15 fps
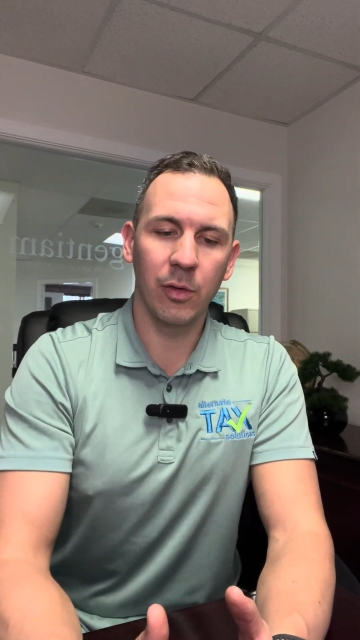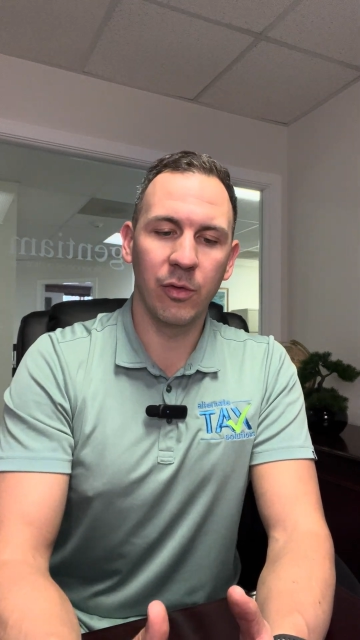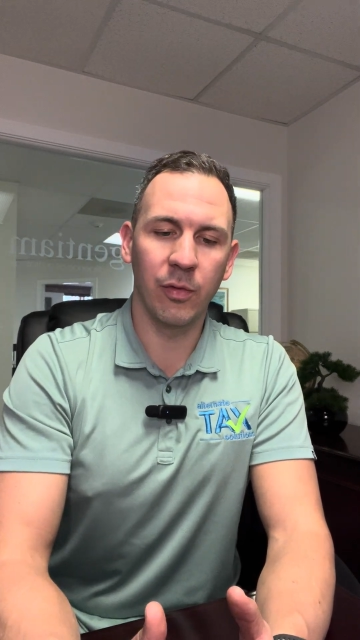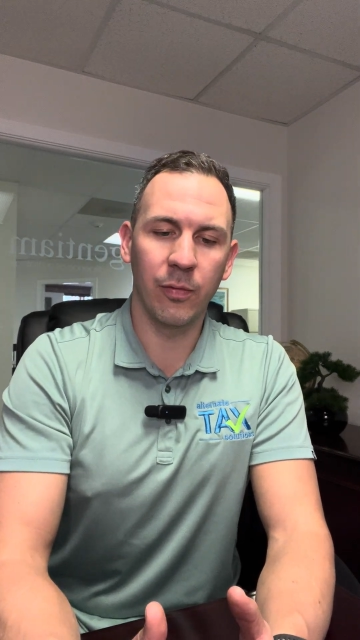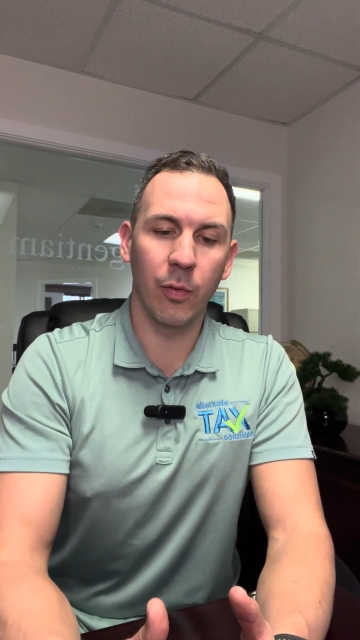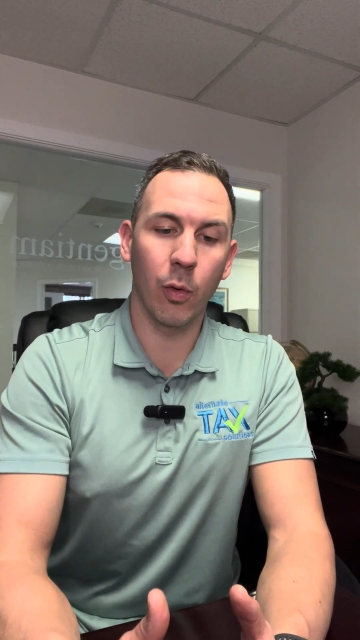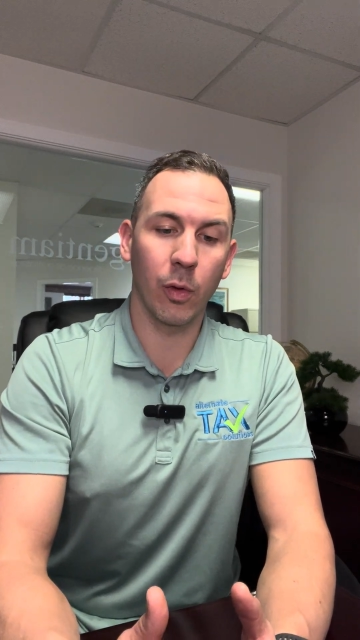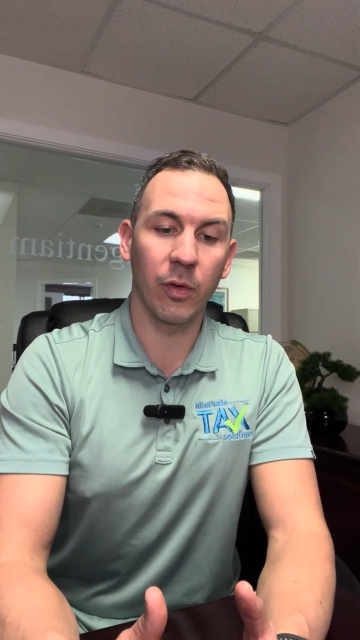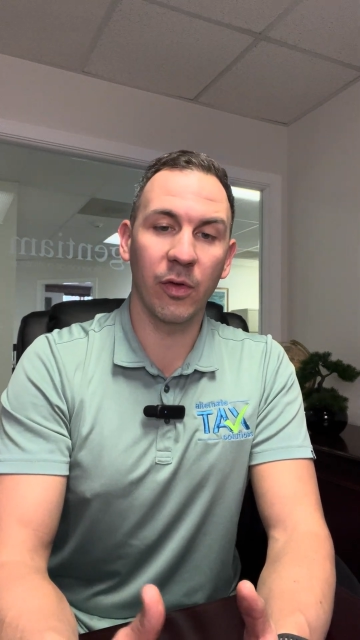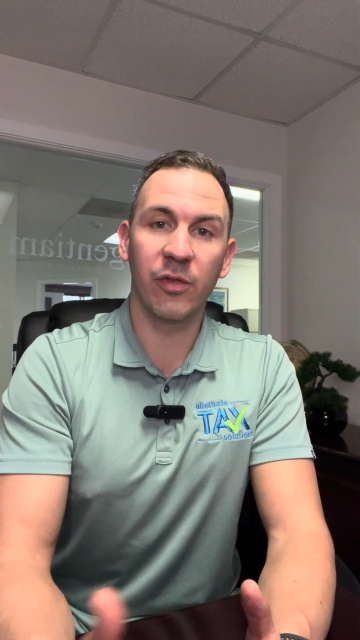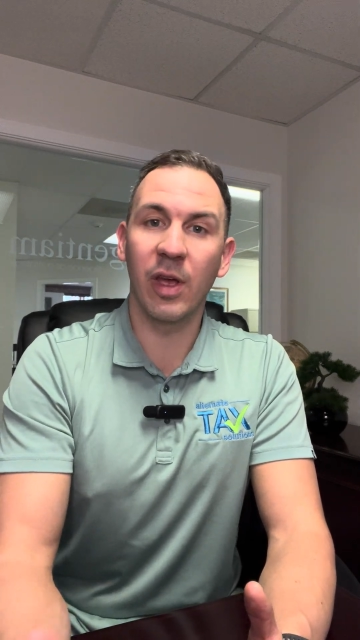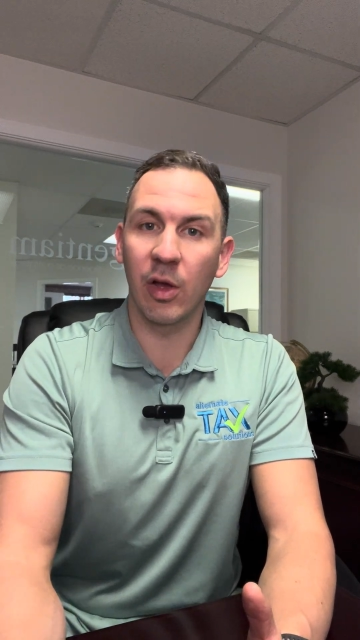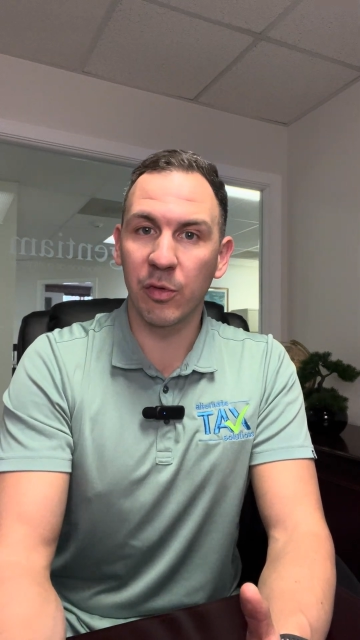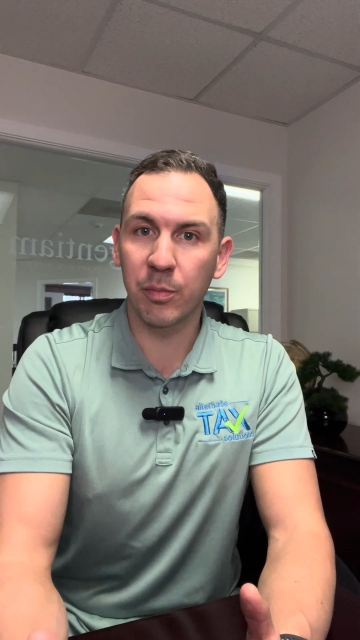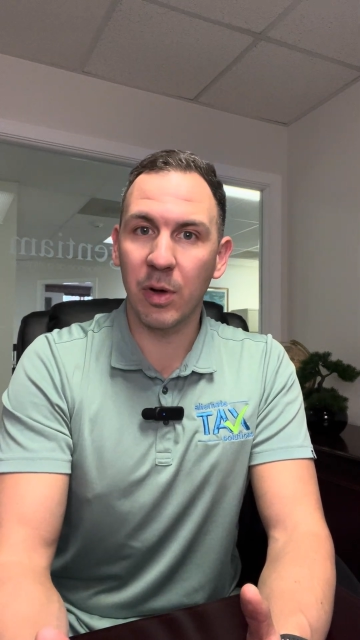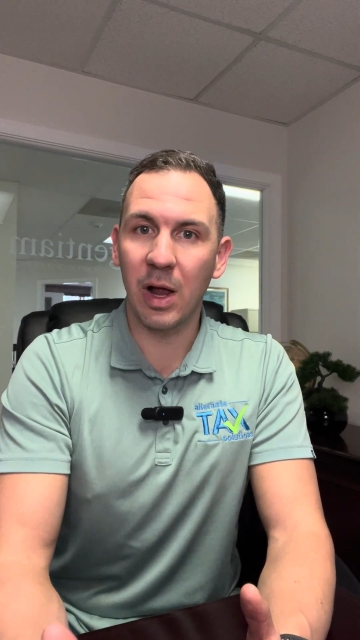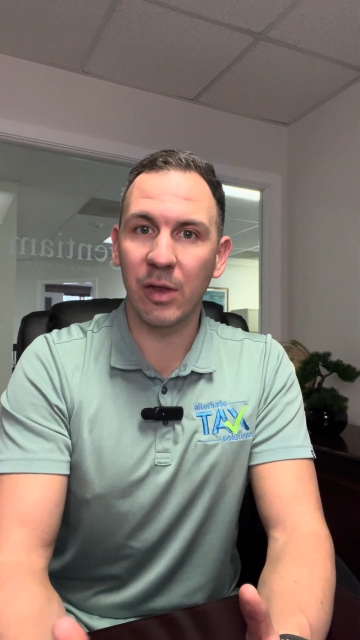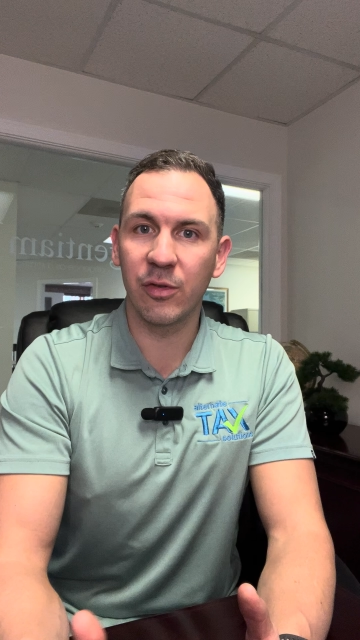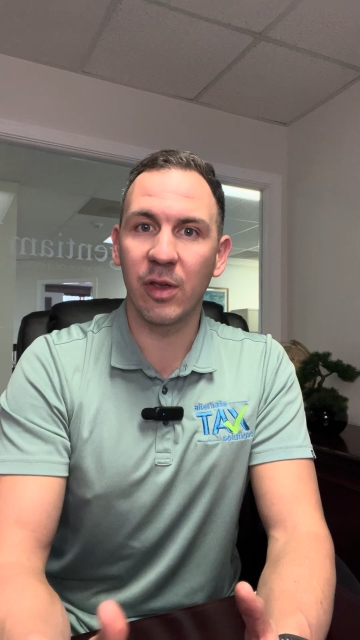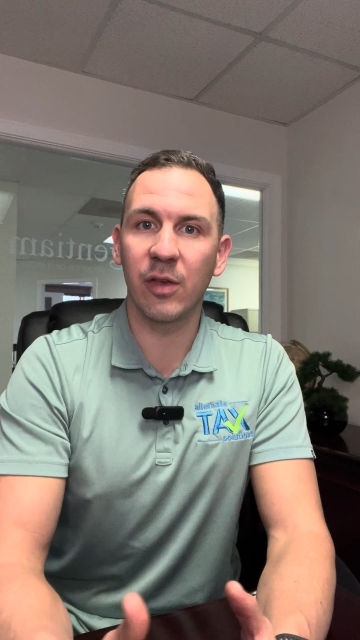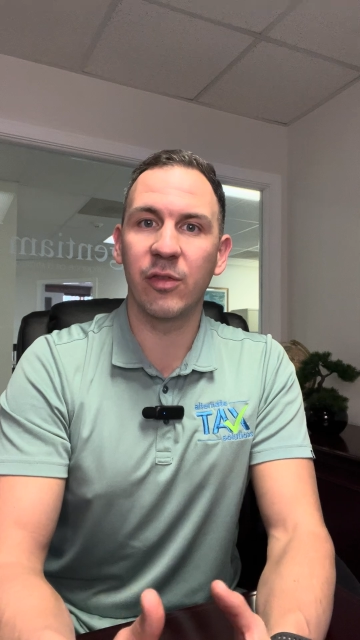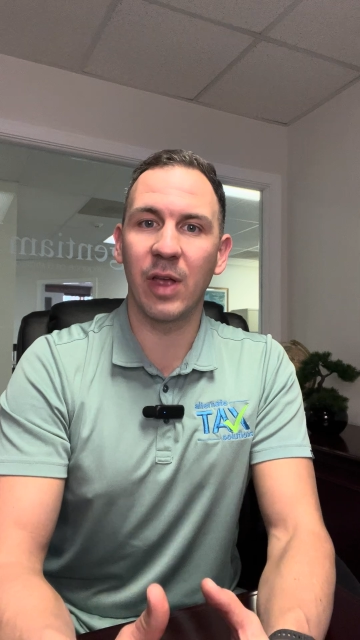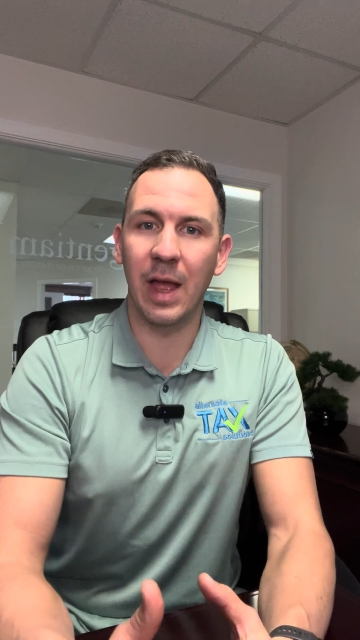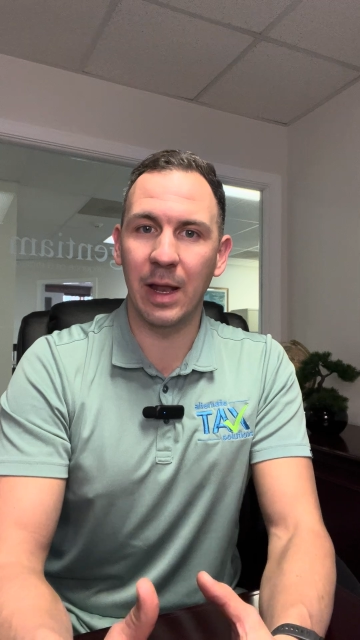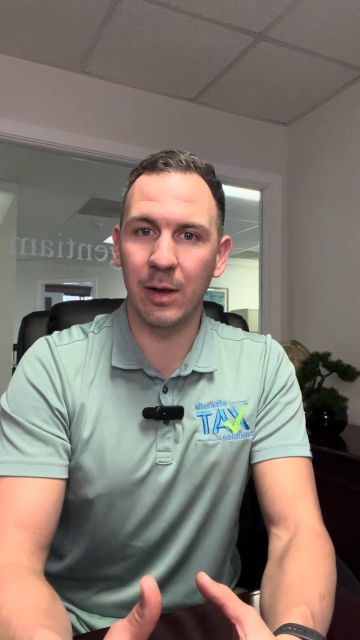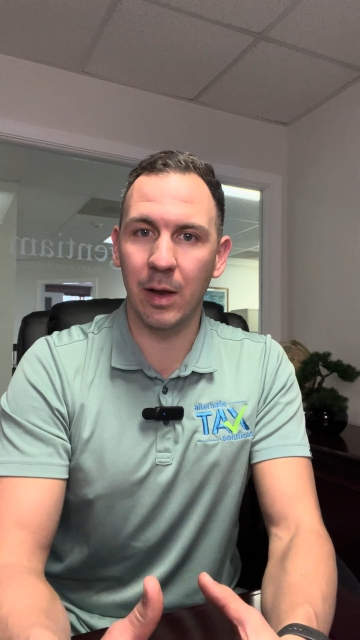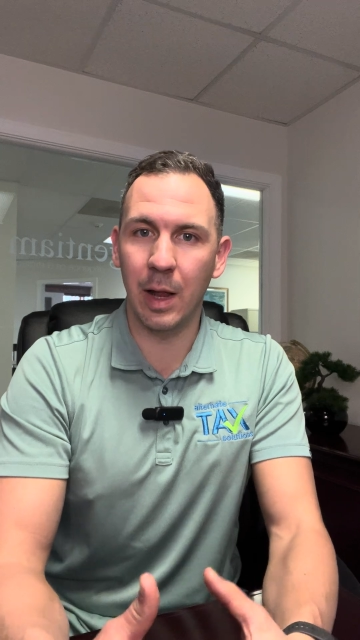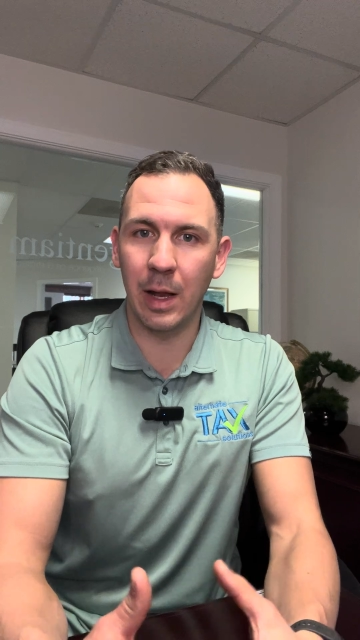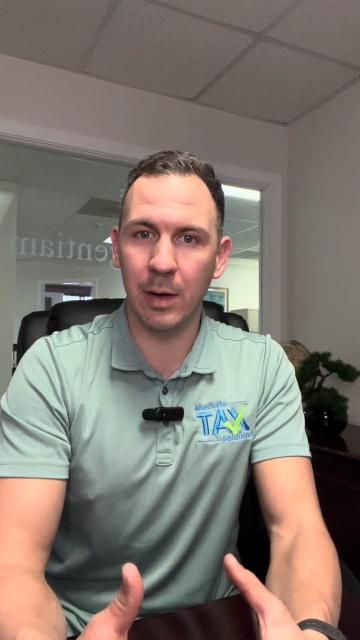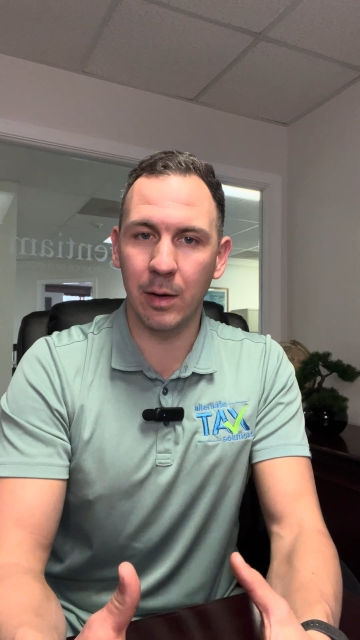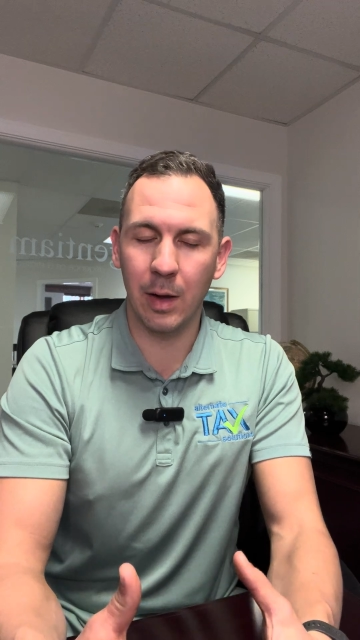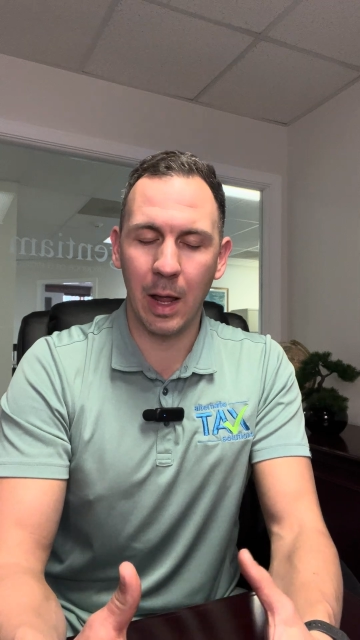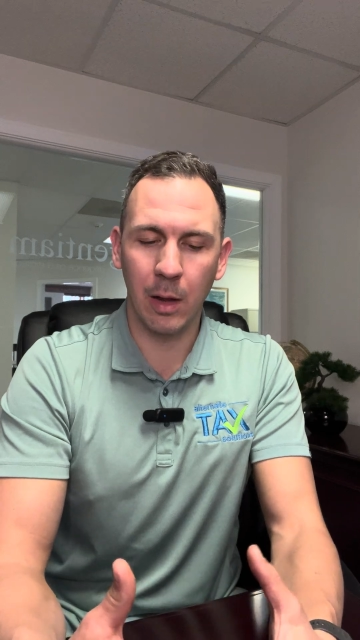for the sales process and